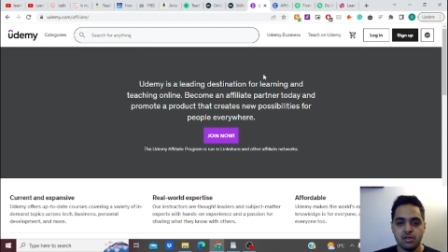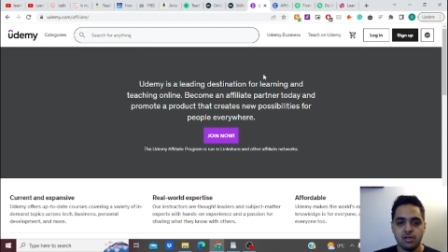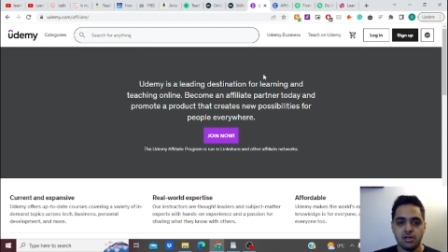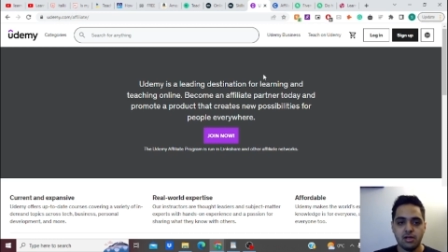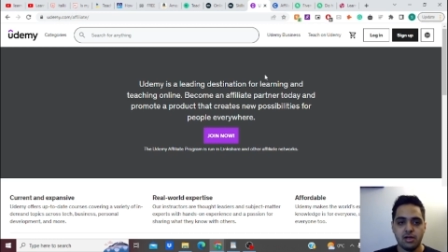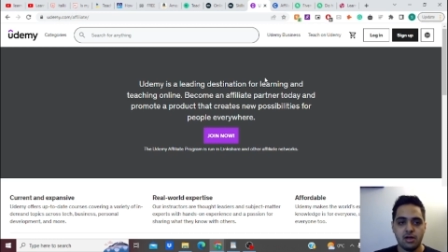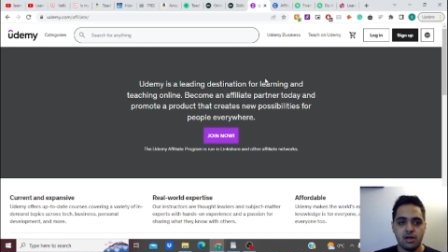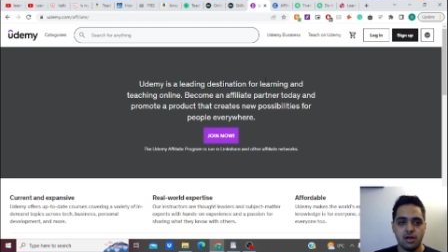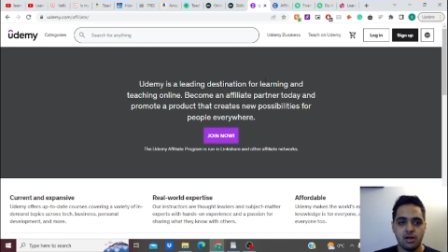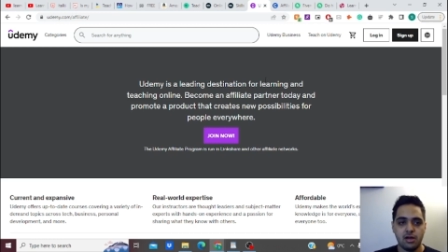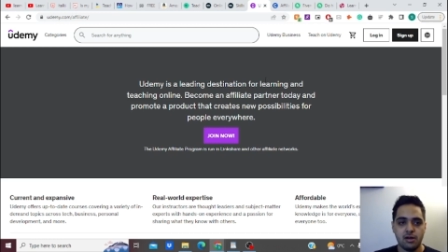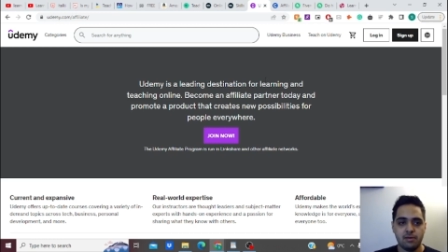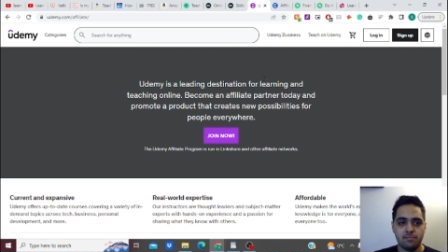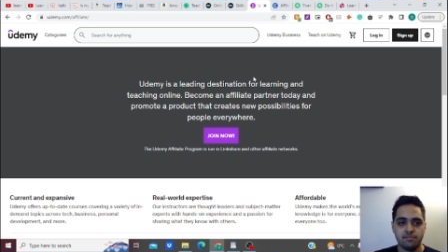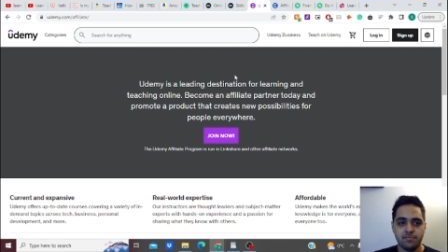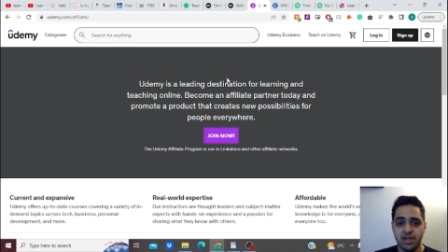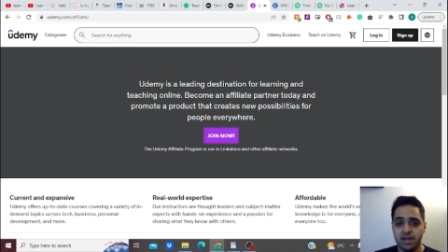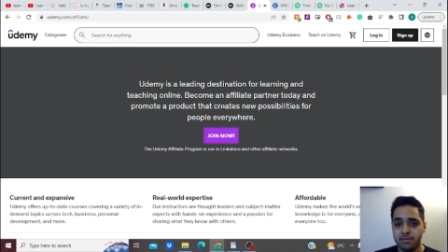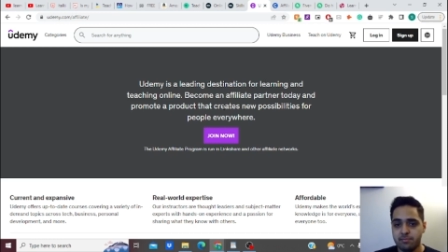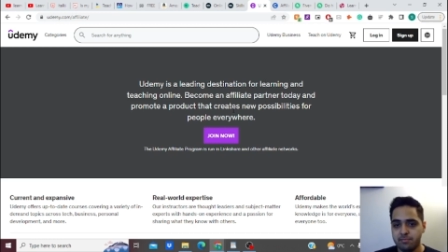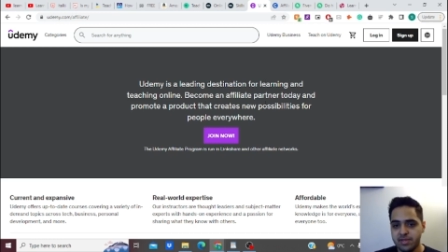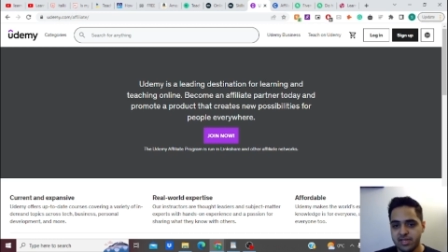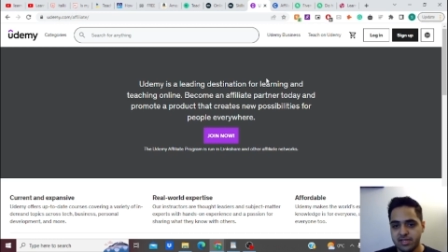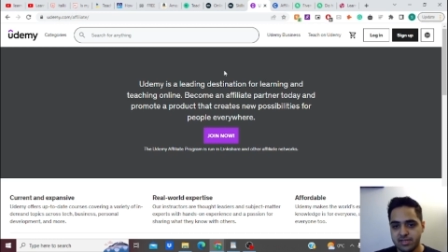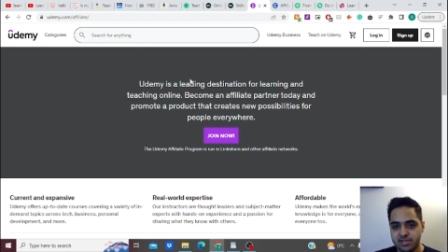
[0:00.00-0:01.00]

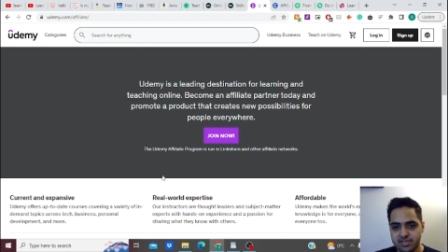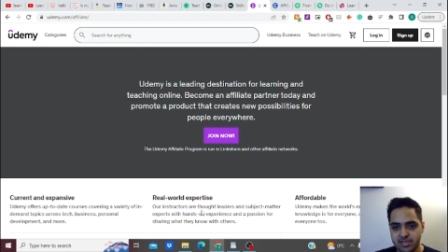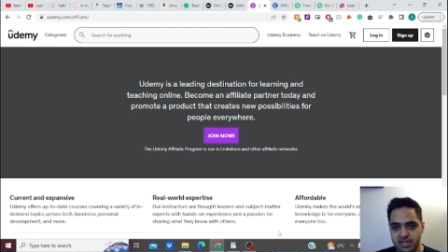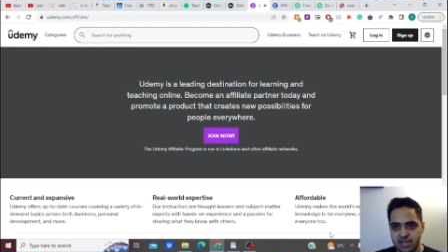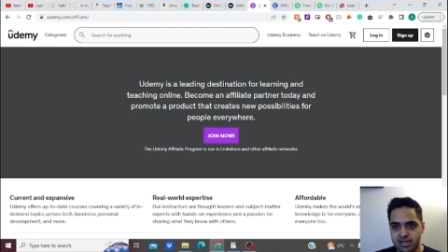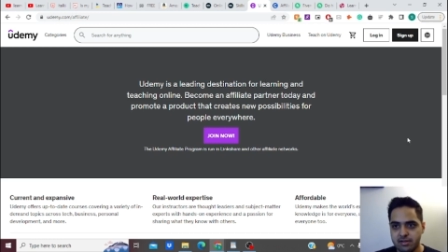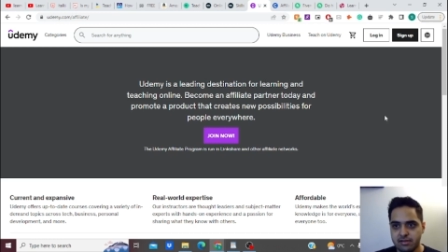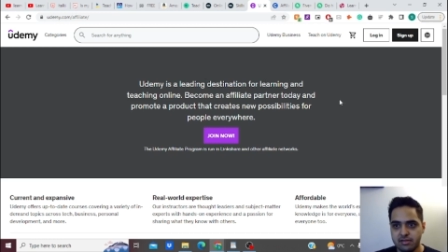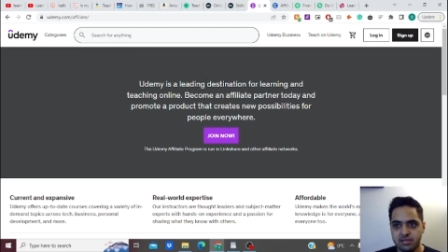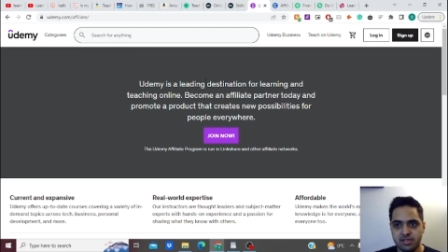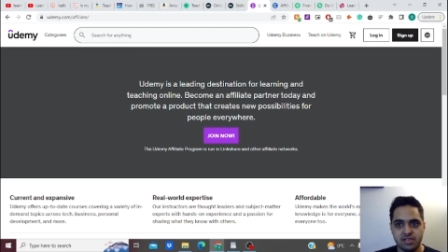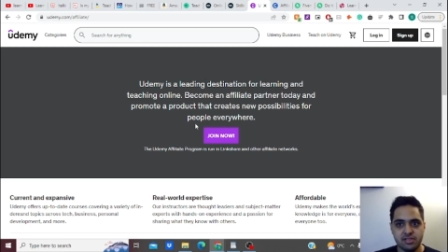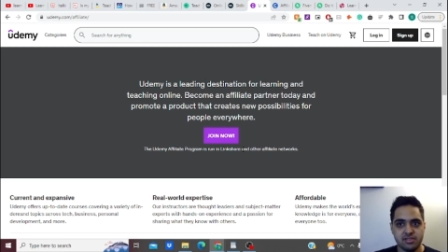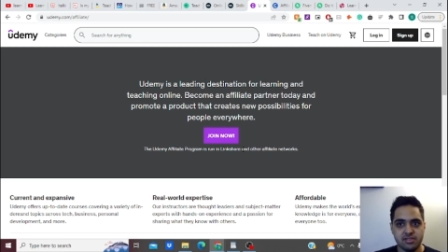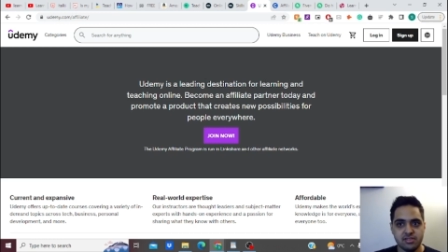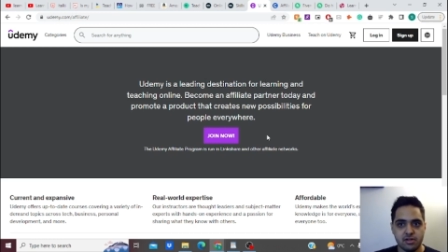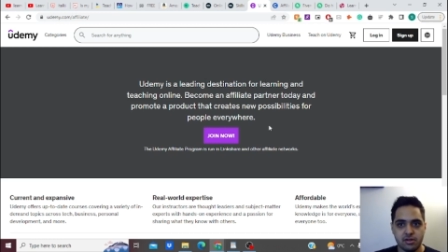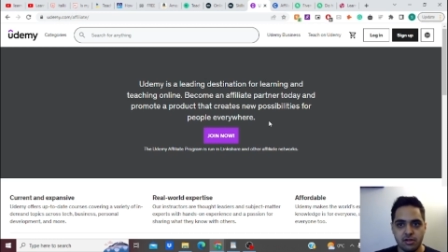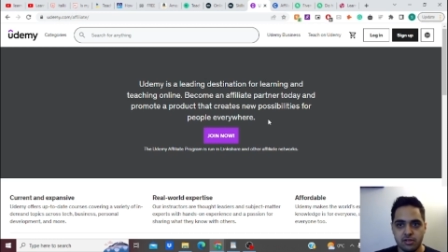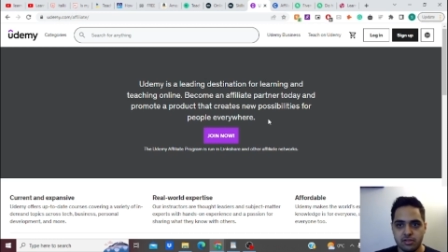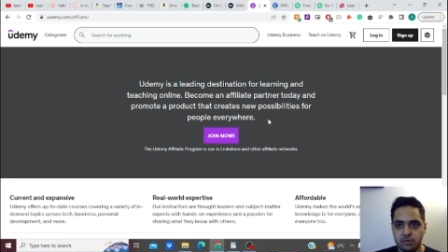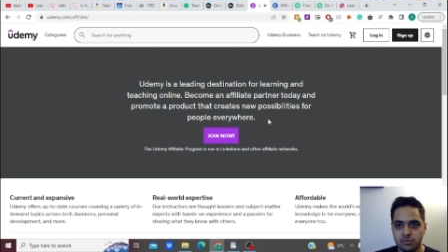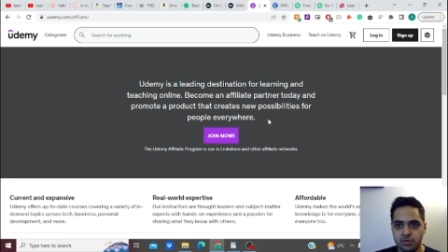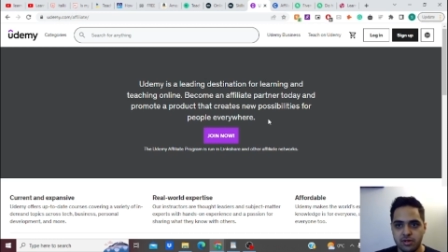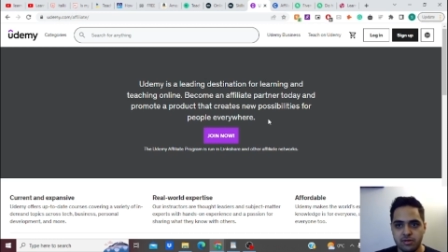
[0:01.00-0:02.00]
That being said, these are
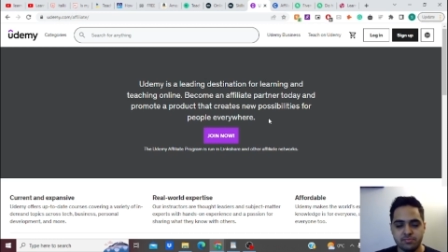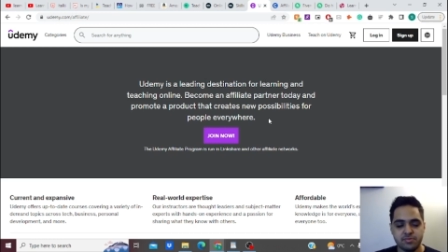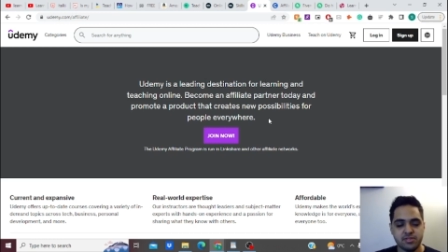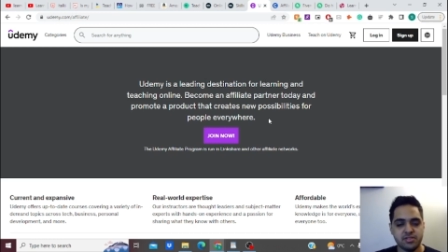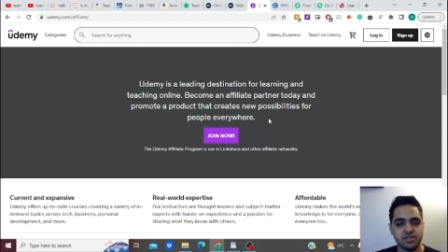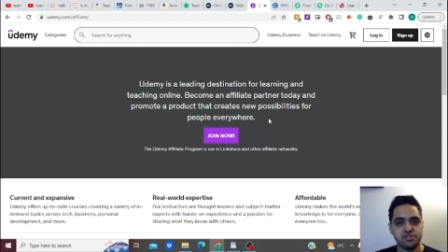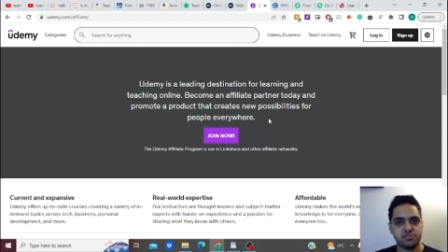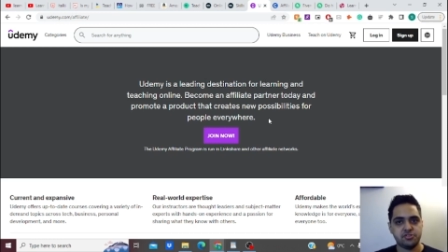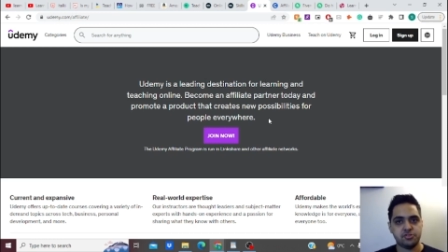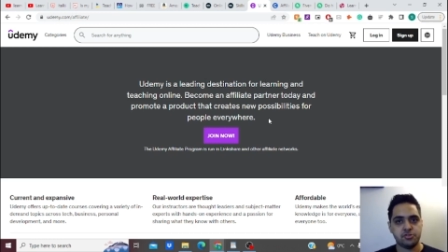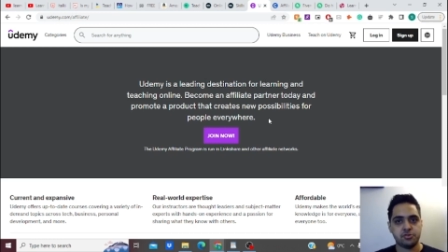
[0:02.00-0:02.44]
other websites